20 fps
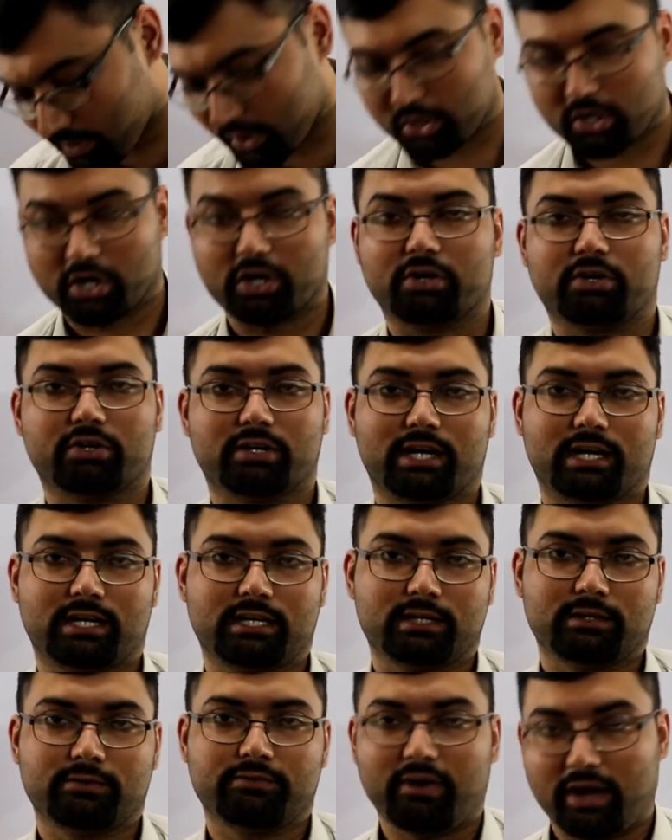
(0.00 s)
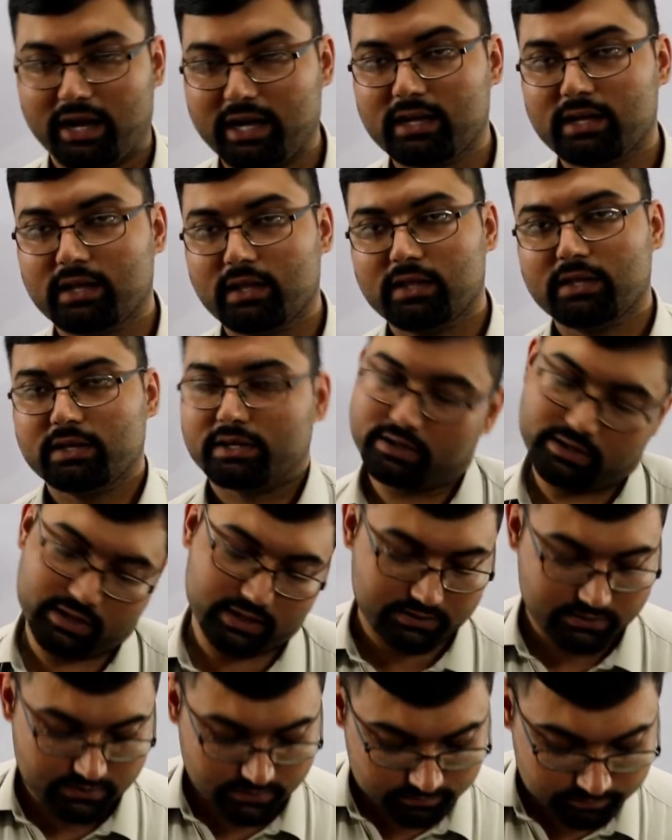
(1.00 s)
put onto it fine
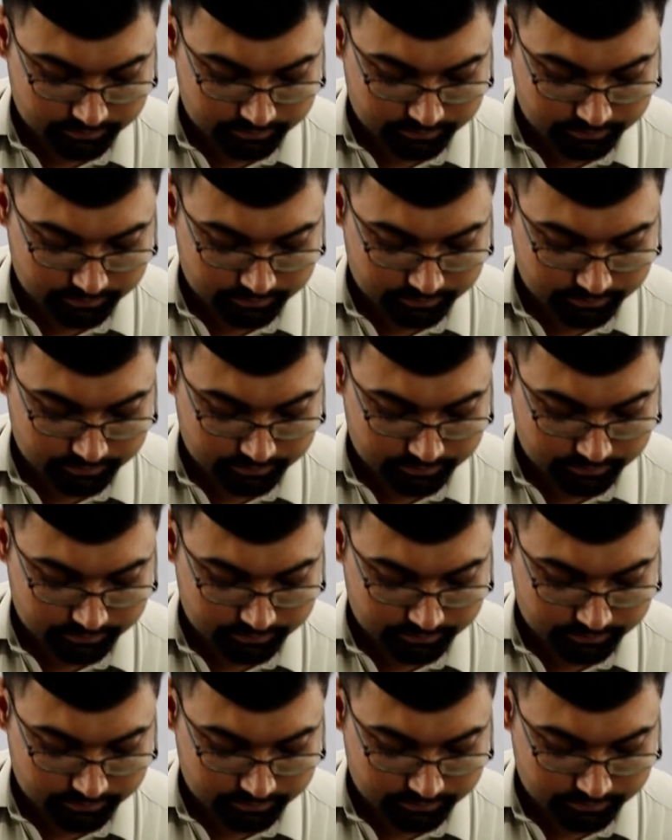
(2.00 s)
yes